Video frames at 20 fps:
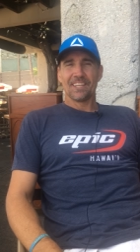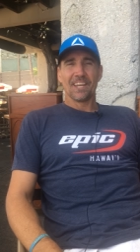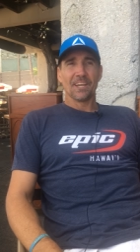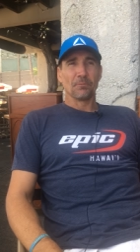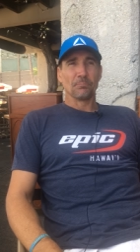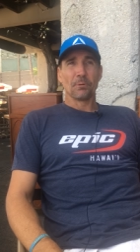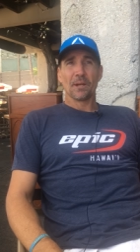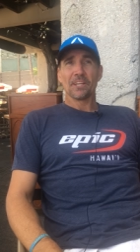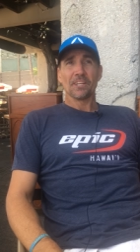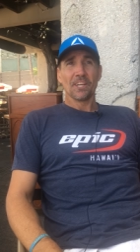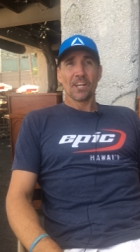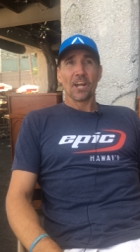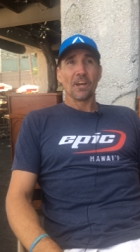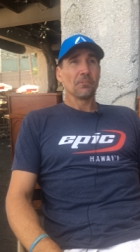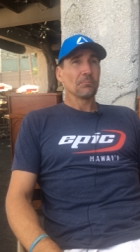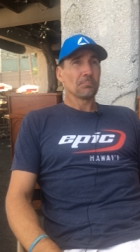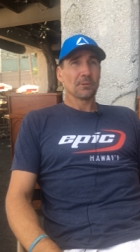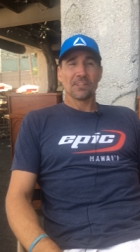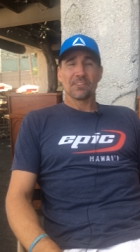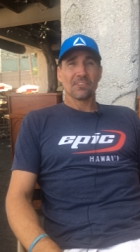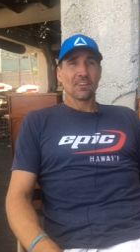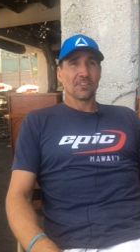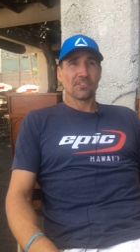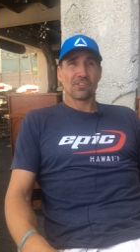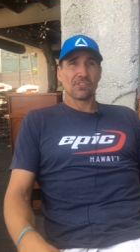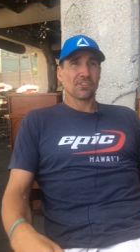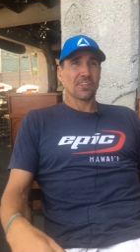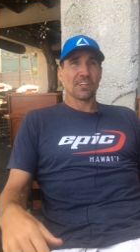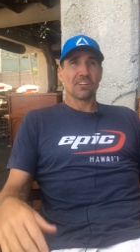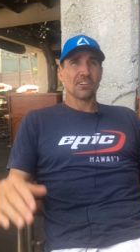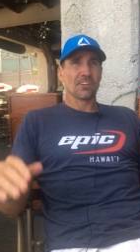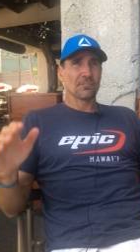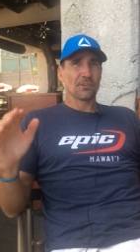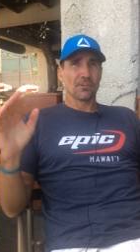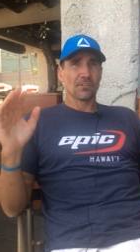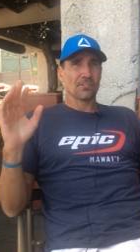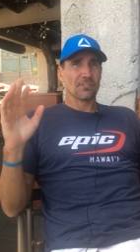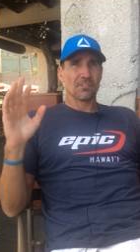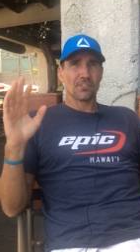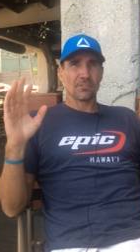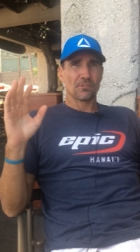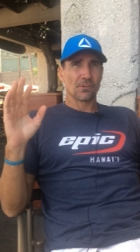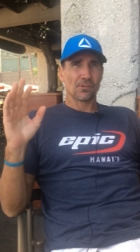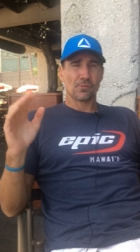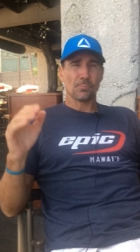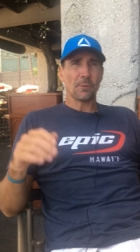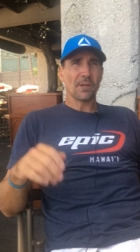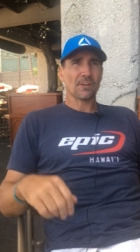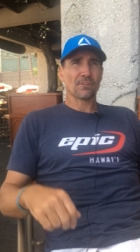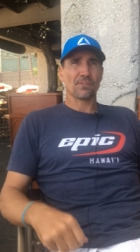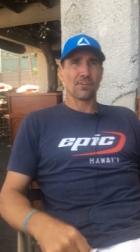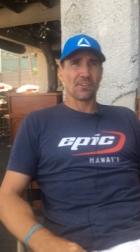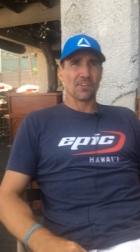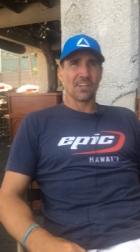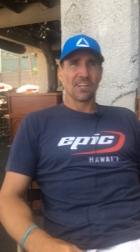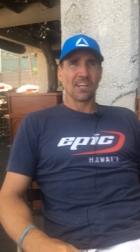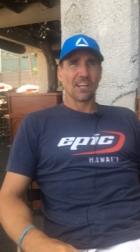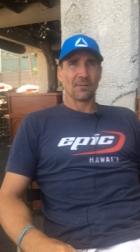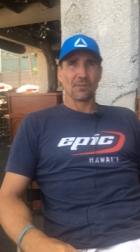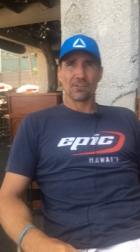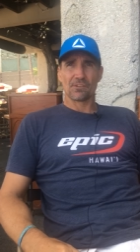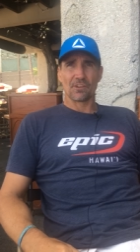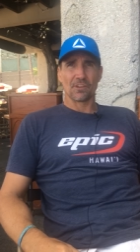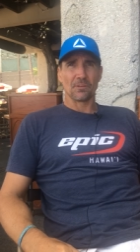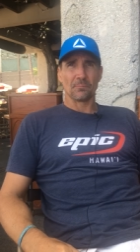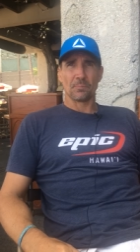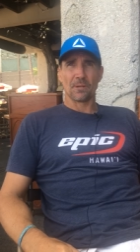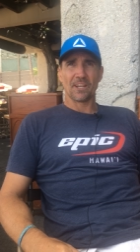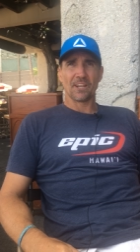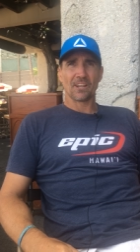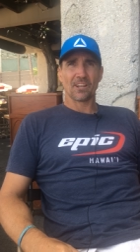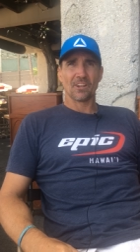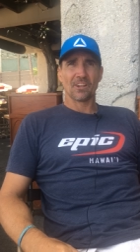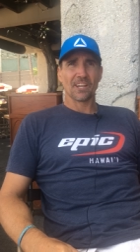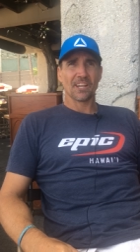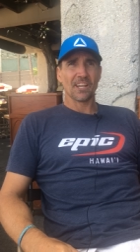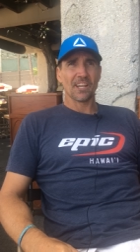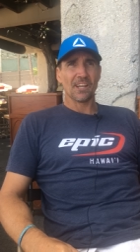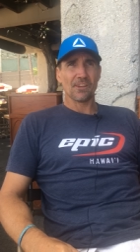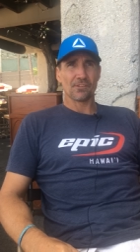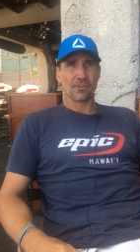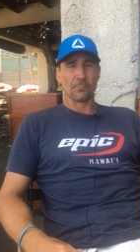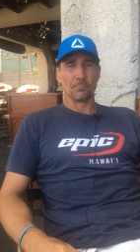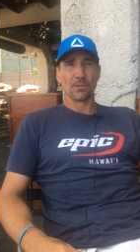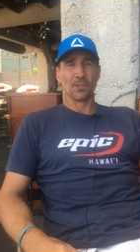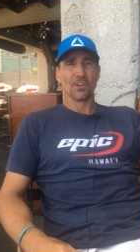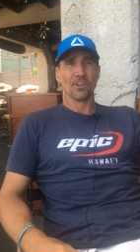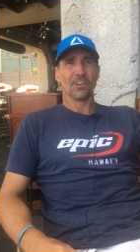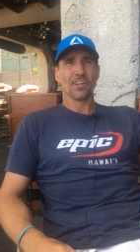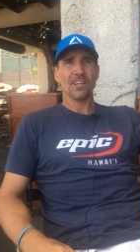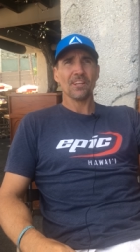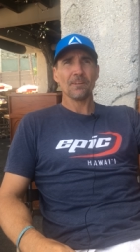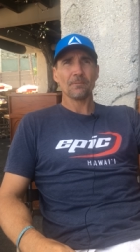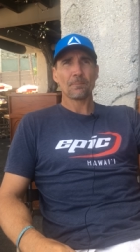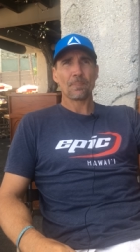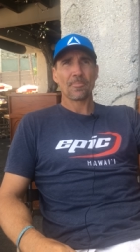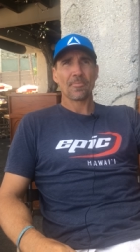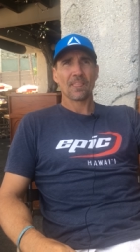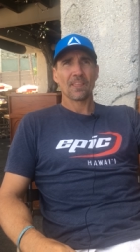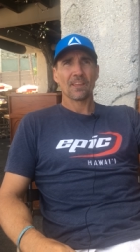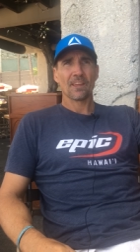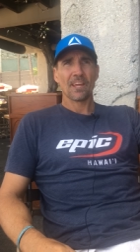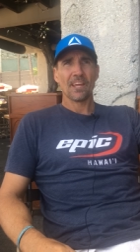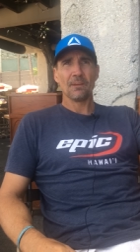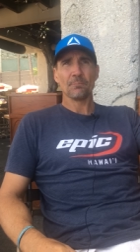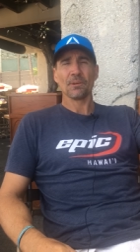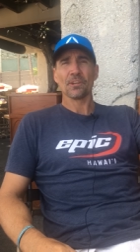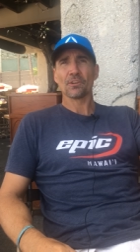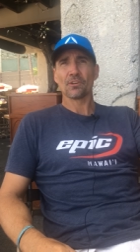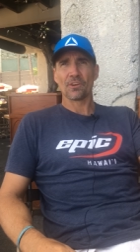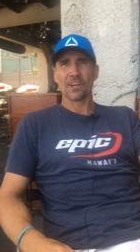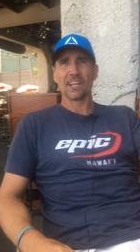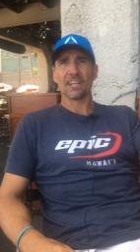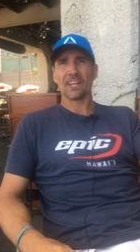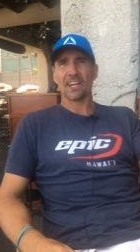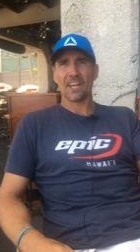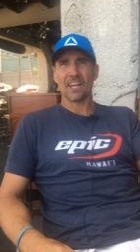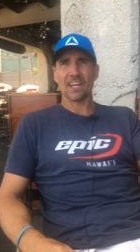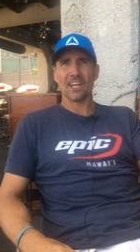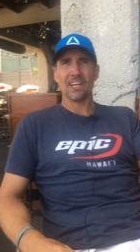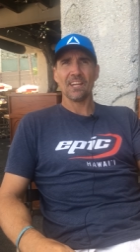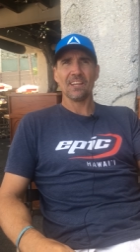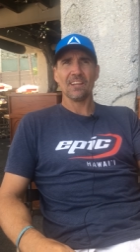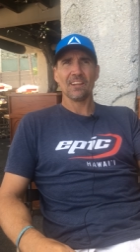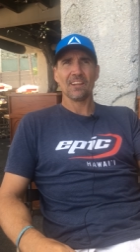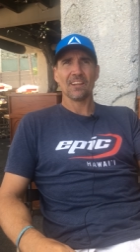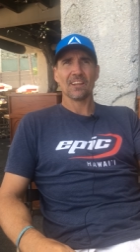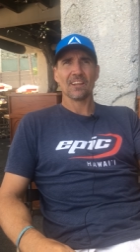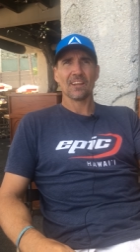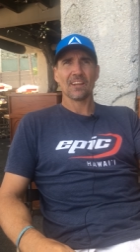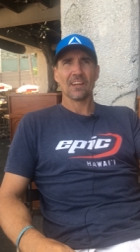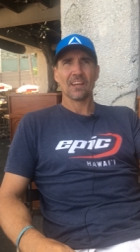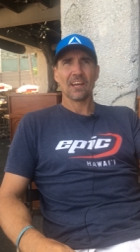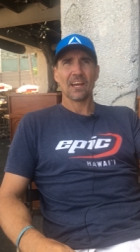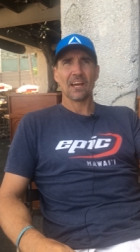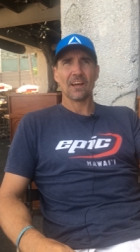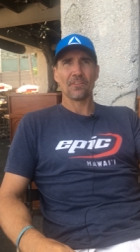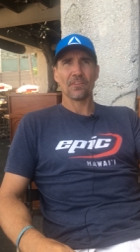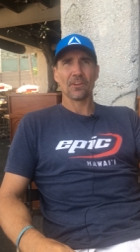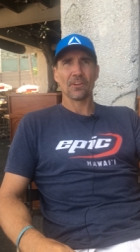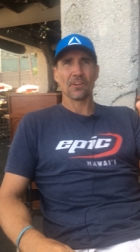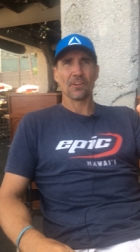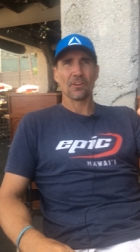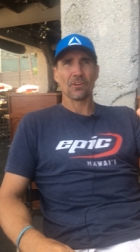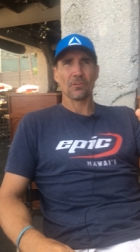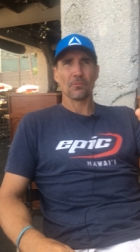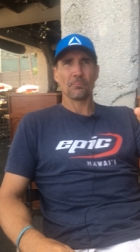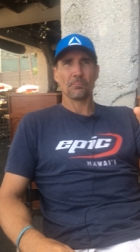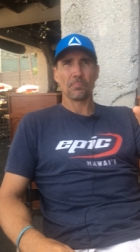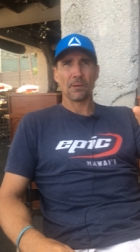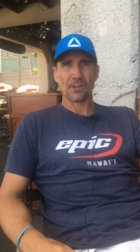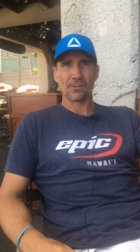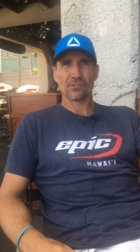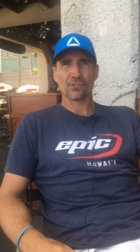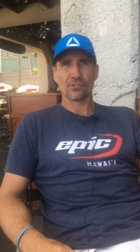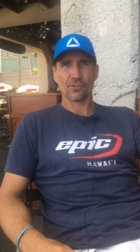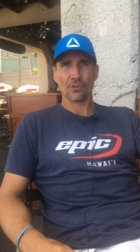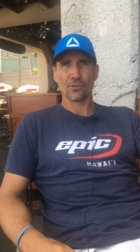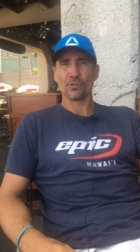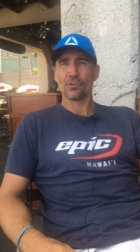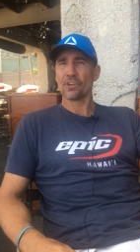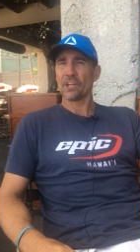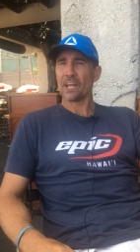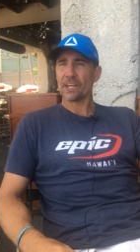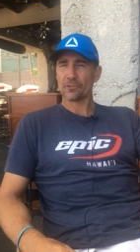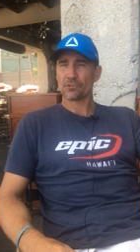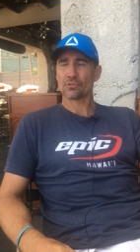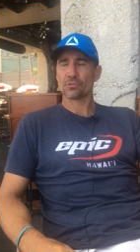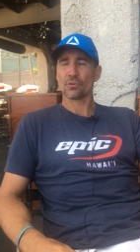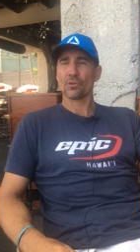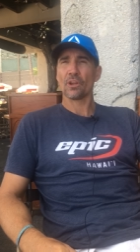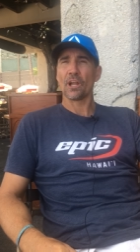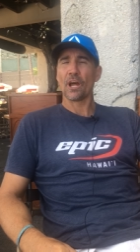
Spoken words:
Yeah, but, you know, but as I said, respect for Dino as a competitor, like, and his ability, him and Grant Kenny are the best two natural